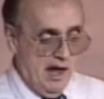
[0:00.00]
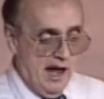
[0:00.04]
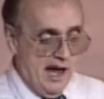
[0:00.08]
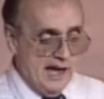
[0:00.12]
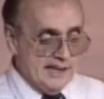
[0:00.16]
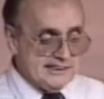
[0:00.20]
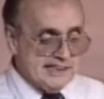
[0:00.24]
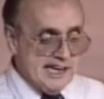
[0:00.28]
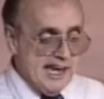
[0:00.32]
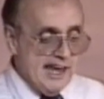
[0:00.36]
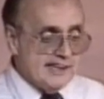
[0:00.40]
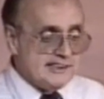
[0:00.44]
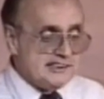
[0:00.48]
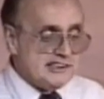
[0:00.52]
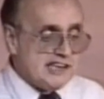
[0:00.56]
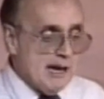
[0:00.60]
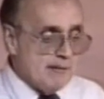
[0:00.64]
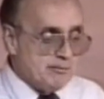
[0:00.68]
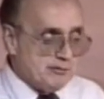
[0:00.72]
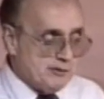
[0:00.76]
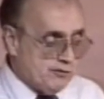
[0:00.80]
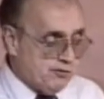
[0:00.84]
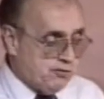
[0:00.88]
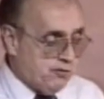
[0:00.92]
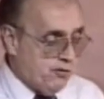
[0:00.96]
Isaiah
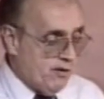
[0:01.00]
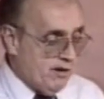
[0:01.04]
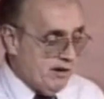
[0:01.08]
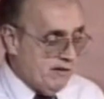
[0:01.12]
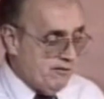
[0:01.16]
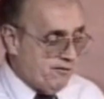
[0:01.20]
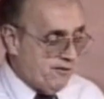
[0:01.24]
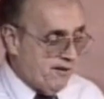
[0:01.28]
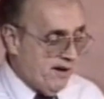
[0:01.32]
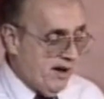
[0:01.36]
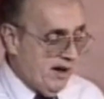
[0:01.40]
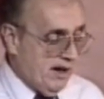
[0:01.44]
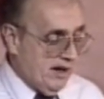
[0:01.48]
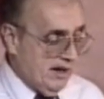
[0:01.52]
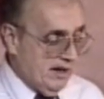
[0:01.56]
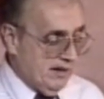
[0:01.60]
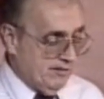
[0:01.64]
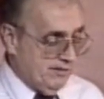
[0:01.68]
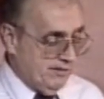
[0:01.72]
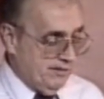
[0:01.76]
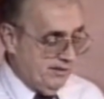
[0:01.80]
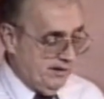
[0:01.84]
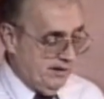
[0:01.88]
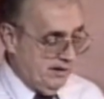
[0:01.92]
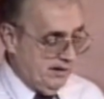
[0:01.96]
chapter 45.
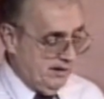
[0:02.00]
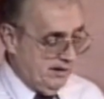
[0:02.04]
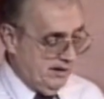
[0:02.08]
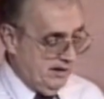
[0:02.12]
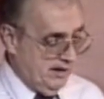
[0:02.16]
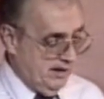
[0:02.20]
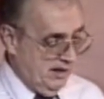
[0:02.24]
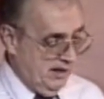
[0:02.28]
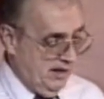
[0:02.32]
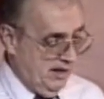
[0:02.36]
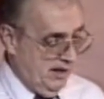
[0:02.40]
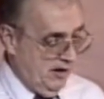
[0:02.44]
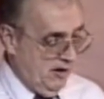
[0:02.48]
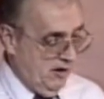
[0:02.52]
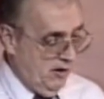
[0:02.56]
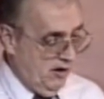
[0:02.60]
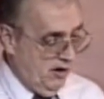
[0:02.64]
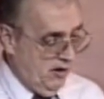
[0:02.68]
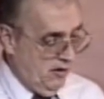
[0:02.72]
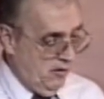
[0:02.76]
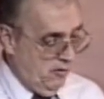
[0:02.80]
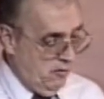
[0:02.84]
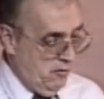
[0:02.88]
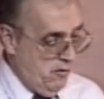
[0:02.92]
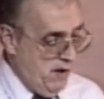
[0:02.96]

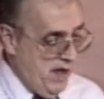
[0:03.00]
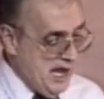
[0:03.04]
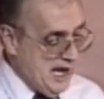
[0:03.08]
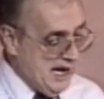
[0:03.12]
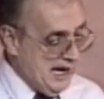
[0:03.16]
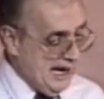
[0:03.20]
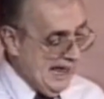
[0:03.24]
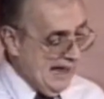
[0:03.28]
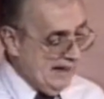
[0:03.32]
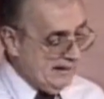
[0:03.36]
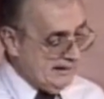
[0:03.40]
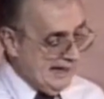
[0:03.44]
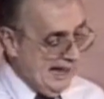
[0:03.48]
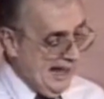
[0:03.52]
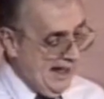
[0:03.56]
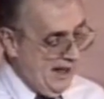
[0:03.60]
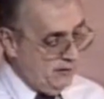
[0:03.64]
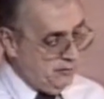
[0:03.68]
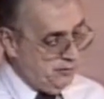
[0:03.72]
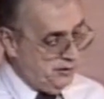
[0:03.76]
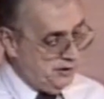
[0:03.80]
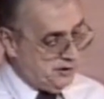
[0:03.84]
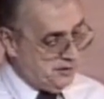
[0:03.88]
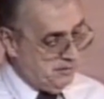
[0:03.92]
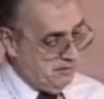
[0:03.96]
Read it out
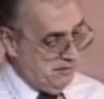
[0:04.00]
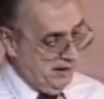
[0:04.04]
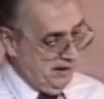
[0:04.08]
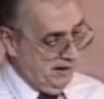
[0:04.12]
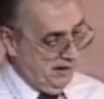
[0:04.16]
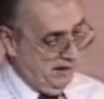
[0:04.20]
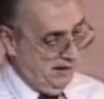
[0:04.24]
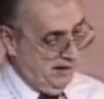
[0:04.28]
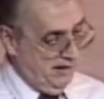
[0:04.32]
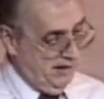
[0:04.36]
loud with me.